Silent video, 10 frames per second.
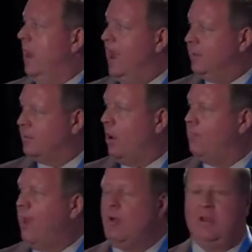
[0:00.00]
And it's
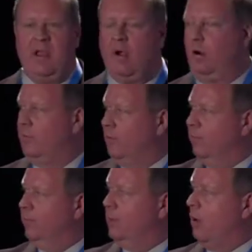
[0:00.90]
compounding error. So
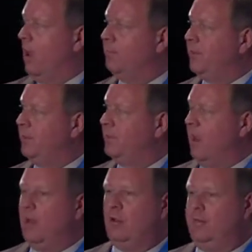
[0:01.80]
if you go up this
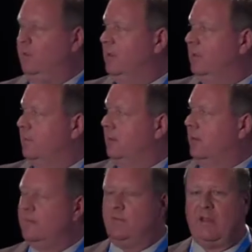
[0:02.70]
scale and if you consider
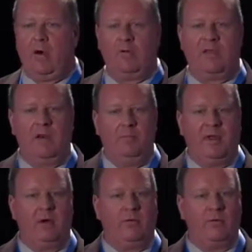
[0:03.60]
as this arrow is getting
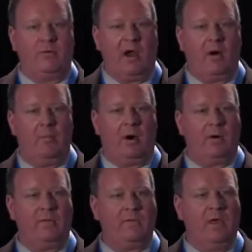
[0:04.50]
bigger, those are error
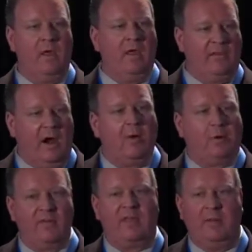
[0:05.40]
bars. The error
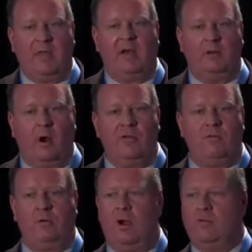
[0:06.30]
bars keep getting larger
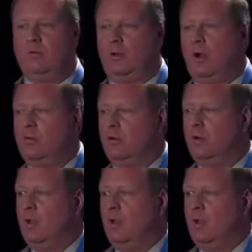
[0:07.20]
and larger and larger.